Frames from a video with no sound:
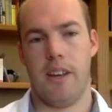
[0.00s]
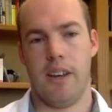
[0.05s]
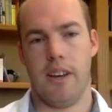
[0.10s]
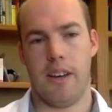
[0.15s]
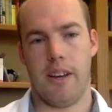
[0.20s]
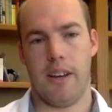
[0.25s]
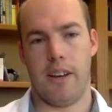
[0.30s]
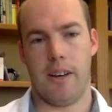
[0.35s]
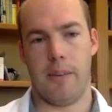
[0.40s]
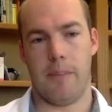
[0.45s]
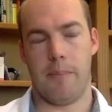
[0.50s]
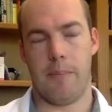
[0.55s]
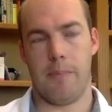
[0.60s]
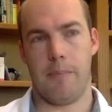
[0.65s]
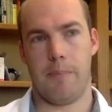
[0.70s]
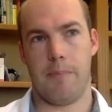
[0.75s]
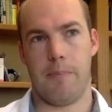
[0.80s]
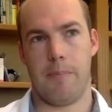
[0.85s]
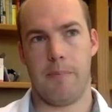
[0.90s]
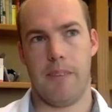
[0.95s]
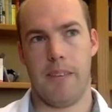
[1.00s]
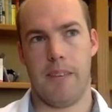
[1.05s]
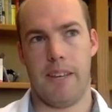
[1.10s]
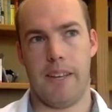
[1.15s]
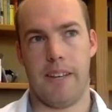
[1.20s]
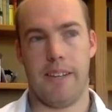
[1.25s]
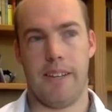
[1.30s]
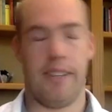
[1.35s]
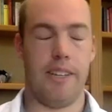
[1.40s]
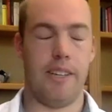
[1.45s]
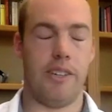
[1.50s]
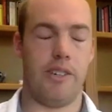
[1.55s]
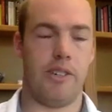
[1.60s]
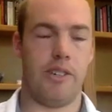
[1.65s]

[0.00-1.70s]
And in